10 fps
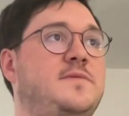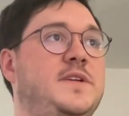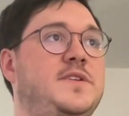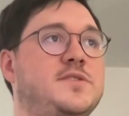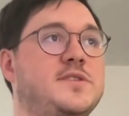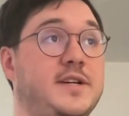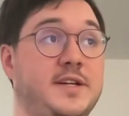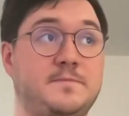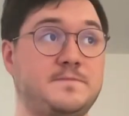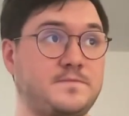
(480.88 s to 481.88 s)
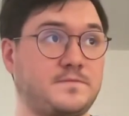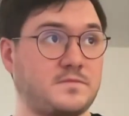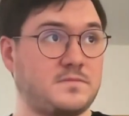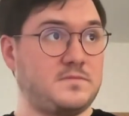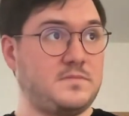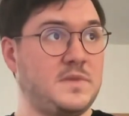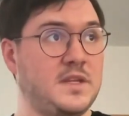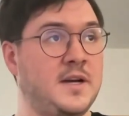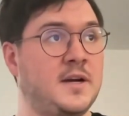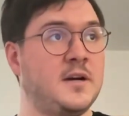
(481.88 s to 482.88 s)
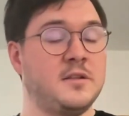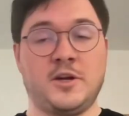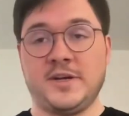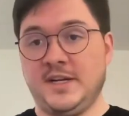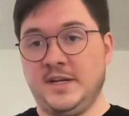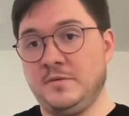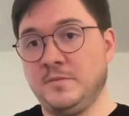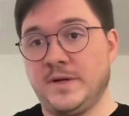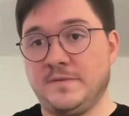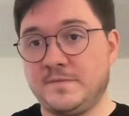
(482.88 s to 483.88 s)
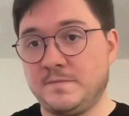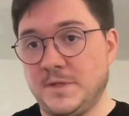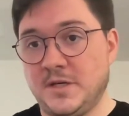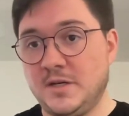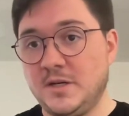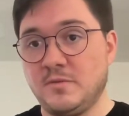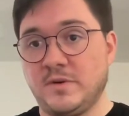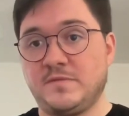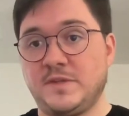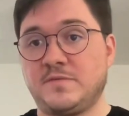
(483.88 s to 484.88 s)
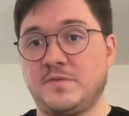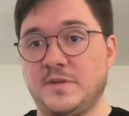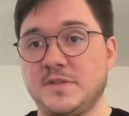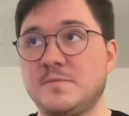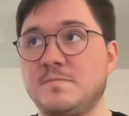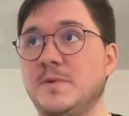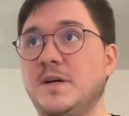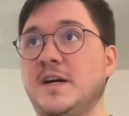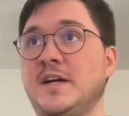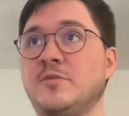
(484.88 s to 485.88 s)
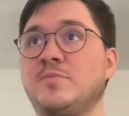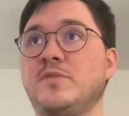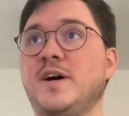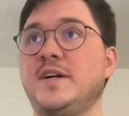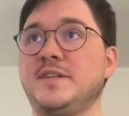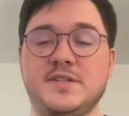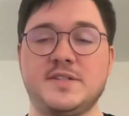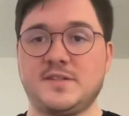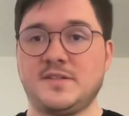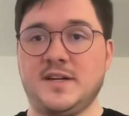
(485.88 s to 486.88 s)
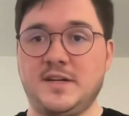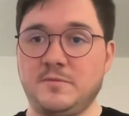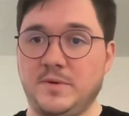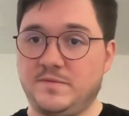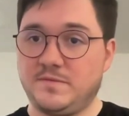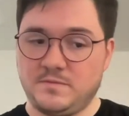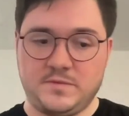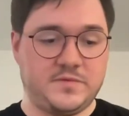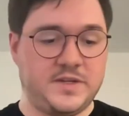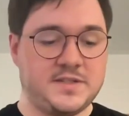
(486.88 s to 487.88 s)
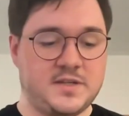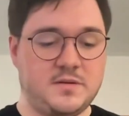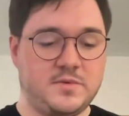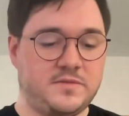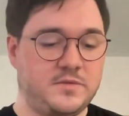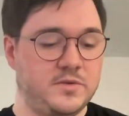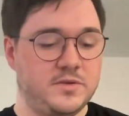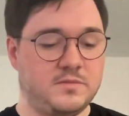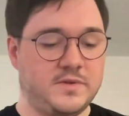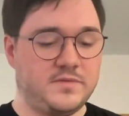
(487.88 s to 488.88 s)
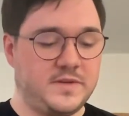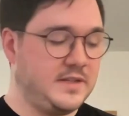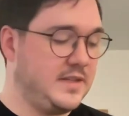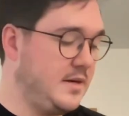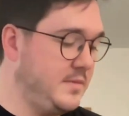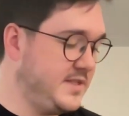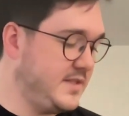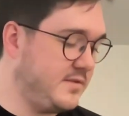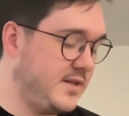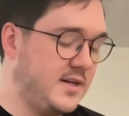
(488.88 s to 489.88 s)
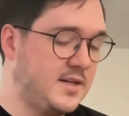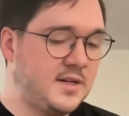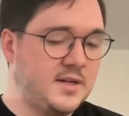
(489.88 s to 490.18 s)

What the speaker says: features like logging in with different account providers, like with GitHub, with Google, with GitLab, etc.